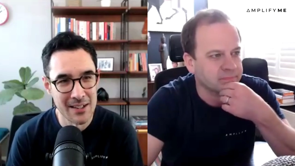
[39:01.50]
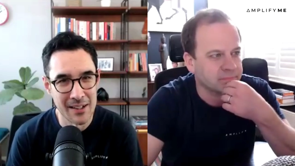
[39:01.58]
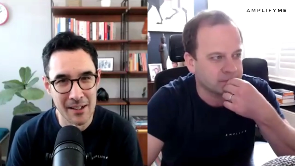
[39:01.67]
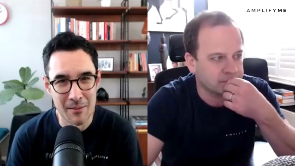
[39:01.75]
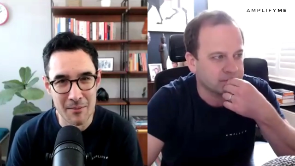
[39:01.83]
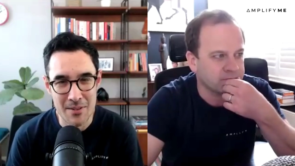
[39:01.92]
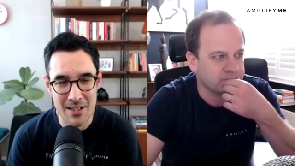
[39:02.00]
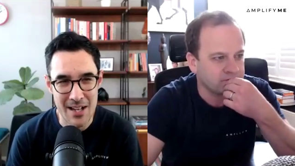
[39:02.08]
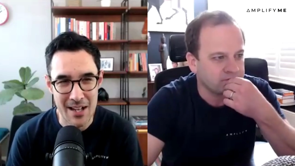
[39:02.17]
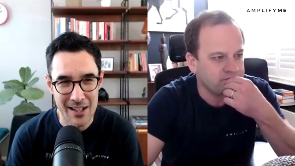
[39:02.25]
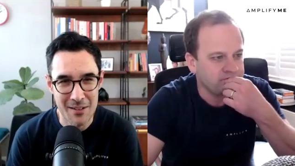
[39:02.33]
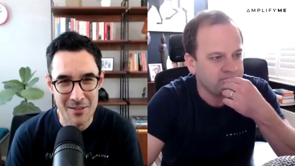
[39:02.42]
Speaker 1: Um, so
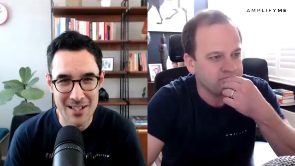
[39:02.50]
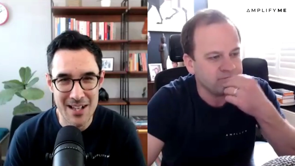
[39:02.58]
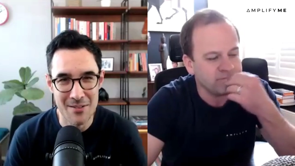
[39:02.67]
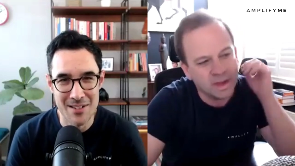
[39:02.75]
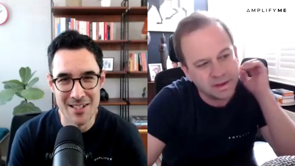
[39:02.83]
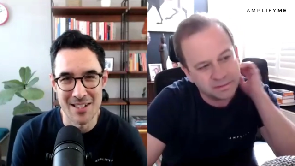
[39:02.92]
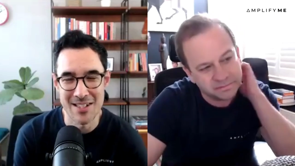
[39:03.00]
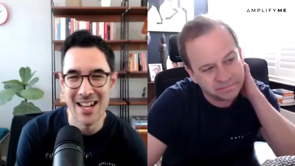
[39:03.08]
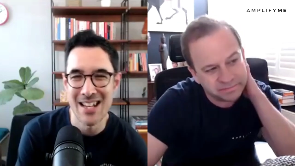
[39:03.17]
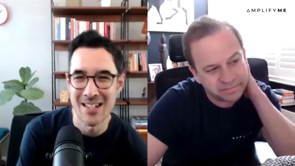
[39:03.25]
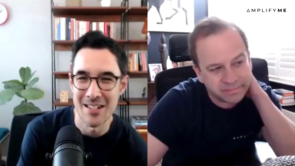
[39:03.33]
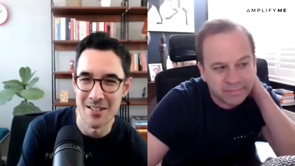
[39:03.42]
yeah, that was that was the
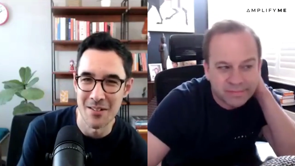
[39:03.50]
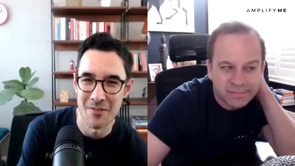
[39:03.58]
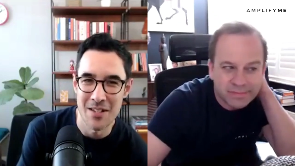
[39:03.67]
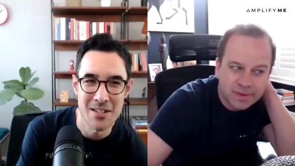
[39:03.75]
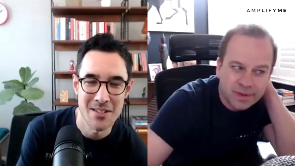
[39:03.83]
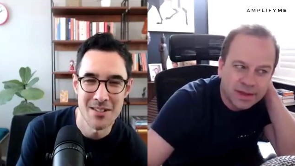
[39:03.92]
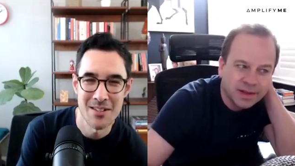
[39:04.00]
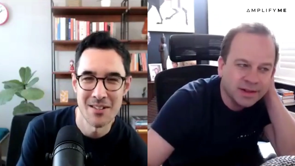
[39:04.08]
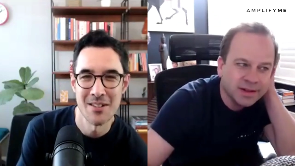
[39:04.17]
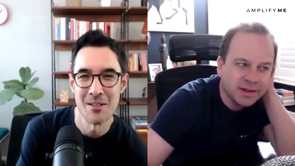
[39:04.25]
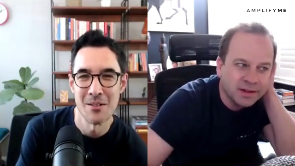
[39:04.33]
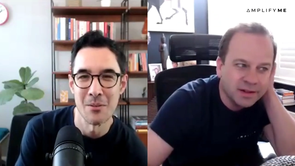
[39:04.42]
status of this
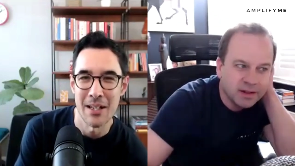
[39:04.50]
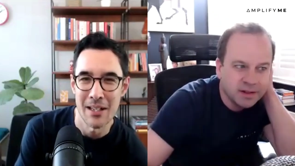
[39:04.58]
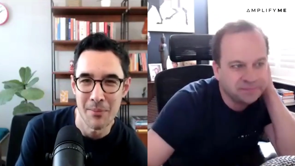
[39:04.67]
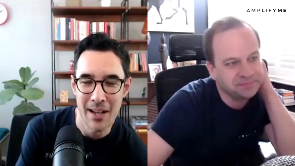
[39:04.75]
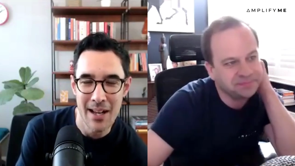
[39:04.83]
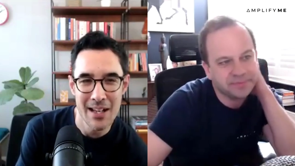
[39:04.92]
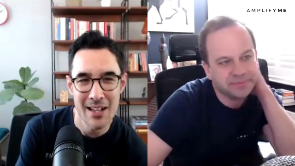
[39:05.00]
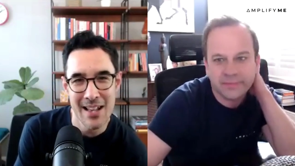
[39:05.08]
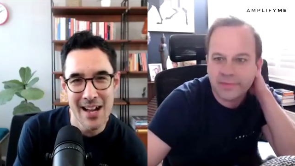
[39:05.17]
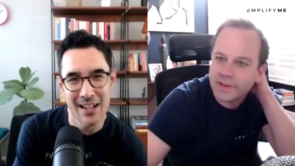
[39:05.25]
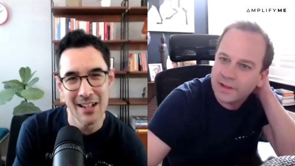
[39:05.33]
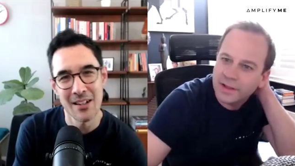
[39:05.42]
week. But any of
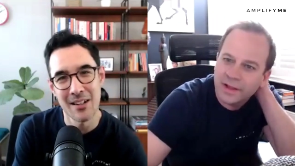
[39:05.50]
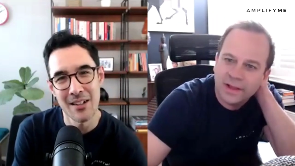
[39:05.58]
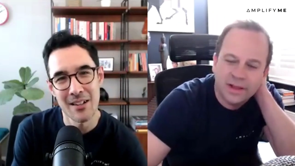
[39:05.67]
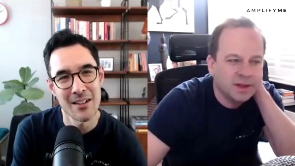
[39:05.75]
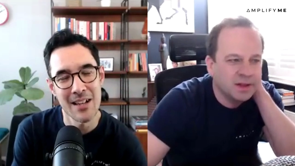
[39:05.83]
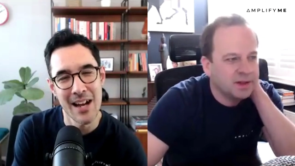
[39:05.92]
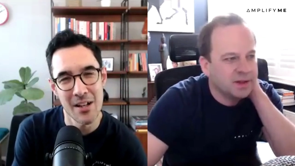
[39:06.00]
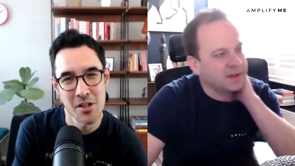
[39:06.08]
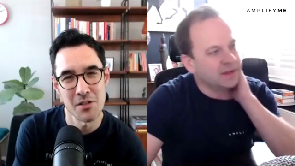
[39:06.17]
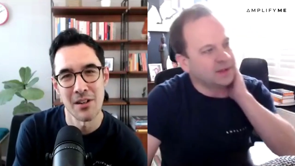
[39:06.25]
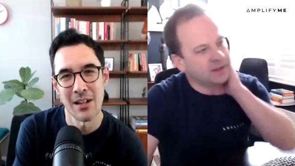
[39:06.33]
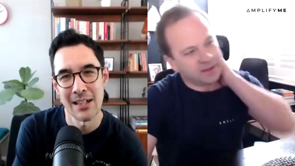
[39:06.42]
that catch
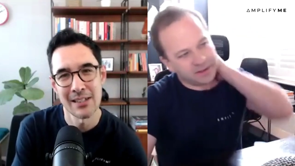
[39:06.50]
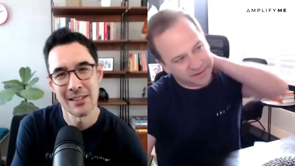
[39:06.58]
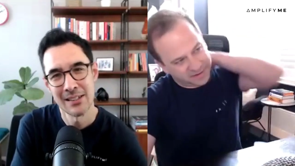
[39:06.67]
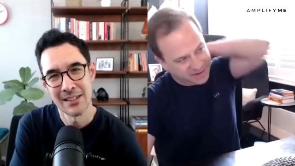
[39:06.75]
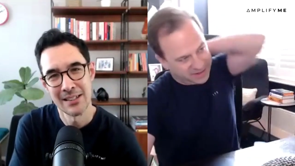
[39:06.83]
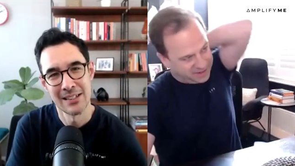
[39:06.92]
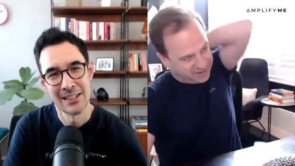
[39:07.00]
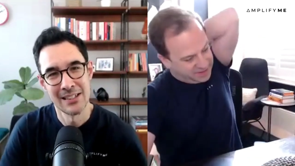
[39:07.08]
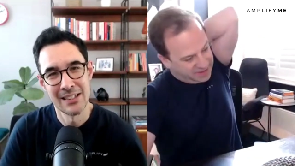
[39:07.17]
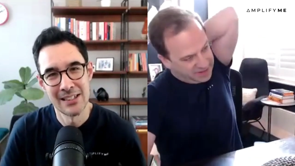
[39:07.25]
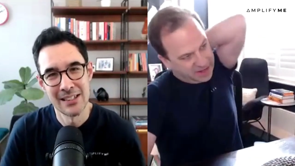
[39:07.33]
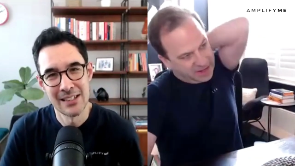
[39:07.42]
your eye?
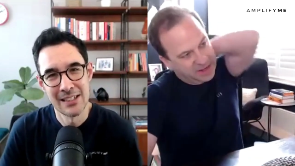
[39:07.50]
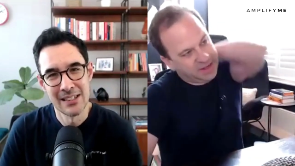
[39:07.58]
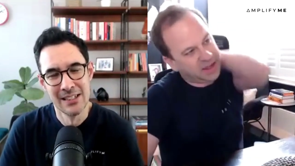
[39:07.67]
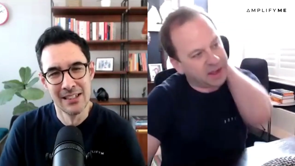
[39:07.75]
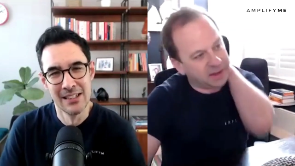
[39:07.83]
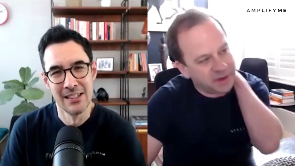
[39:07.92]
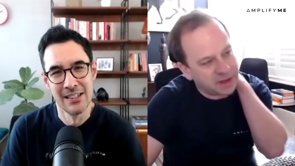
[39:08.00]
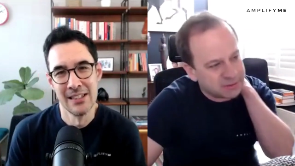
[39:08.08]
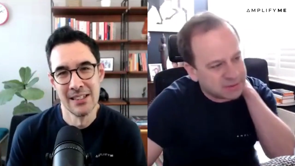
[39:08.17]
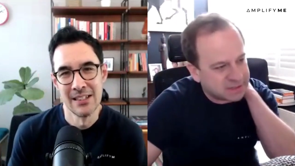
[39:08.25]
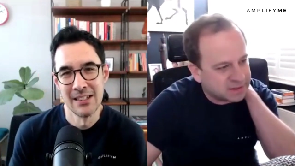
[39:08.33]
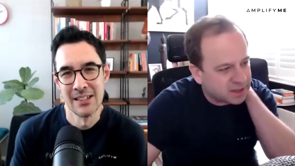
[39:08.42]
Speaker 2: Well, yeah, I mean, I
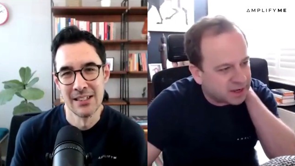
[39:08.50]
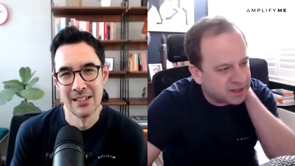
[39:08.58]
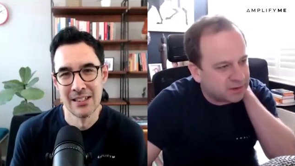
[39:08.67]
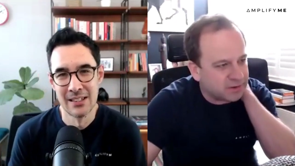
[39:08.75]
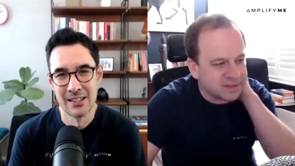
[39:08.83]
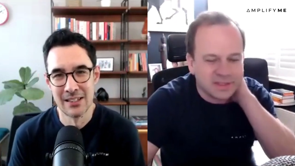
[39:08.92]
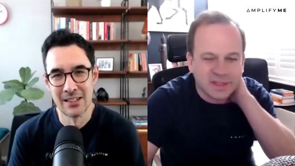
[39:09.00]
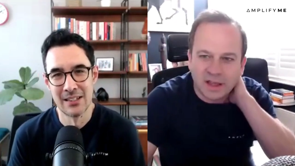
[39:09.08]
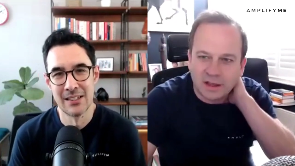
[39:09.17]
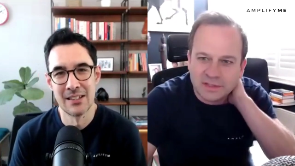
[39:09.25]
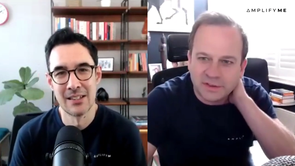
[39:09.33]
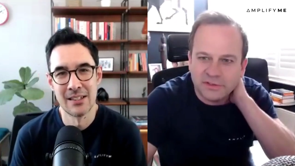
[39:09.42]
was like you, I, de-
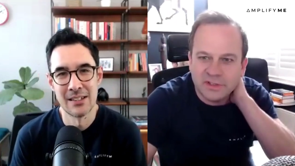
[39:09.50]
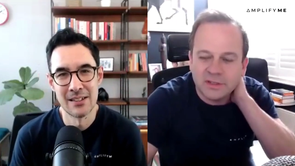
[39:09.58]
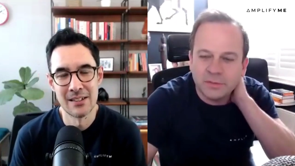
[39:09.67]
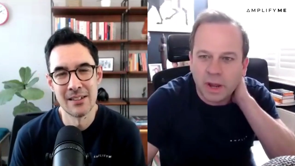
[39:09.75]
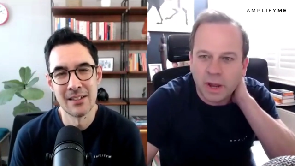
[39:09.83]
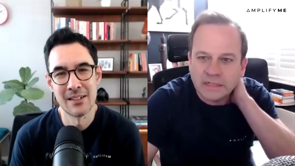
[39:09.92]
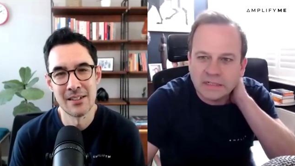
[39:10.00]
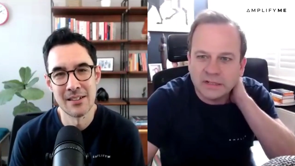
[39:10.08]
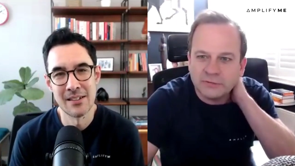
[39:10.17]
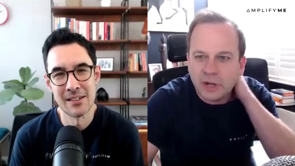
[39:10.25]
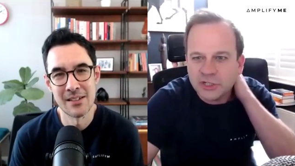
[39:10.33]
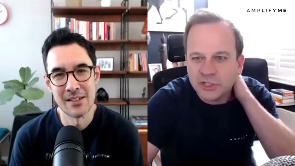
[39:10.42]
I was definitely surprised
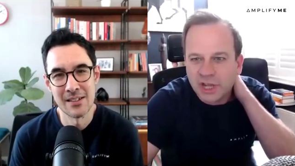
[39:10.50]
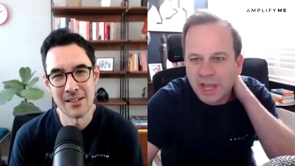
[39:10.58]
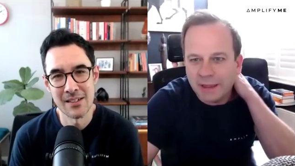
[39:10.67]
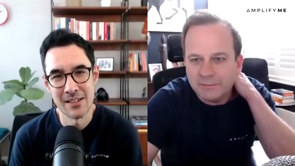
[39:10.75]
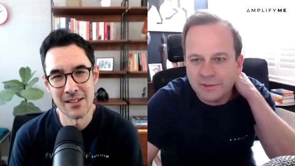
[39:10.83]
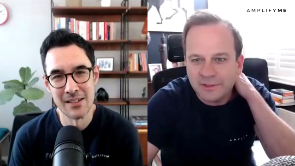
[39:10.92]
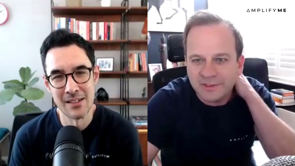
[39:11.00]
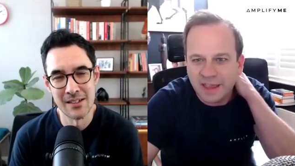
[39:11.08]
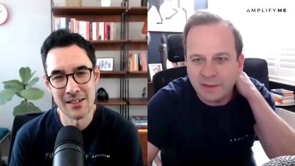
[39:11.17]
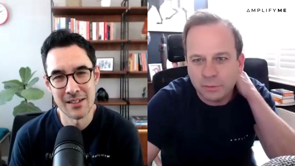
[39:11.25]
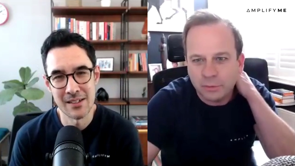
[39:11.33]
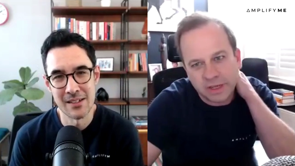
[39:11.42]
that Russia came to the
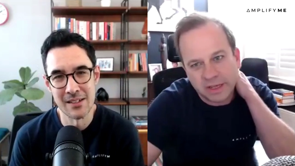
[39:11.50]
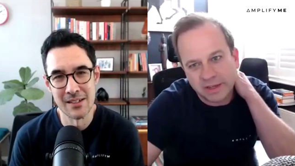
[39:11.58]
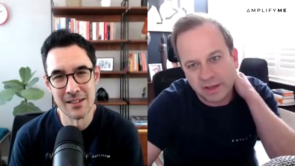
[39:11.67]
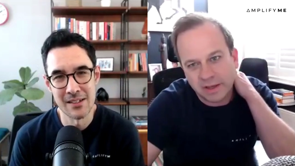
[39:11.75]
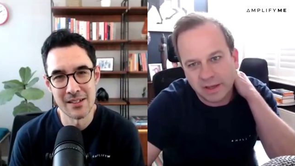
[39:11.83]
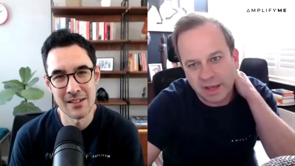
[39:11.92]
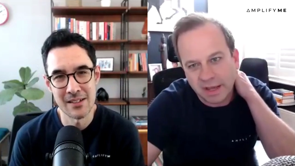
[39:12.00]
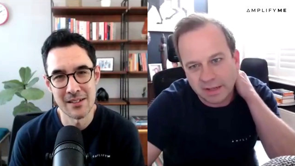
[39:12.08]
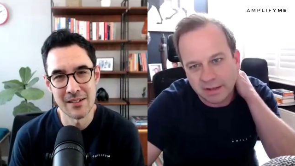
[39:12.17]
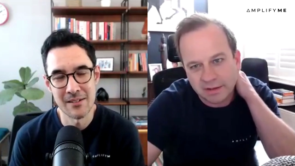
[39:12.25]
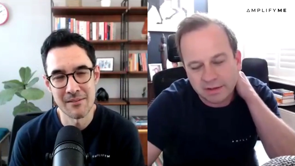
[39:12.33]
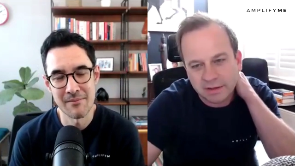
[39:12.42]
table here
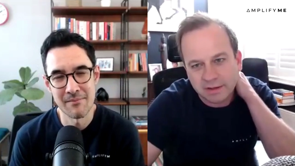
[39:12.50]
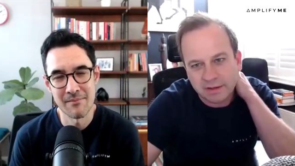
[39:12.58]
and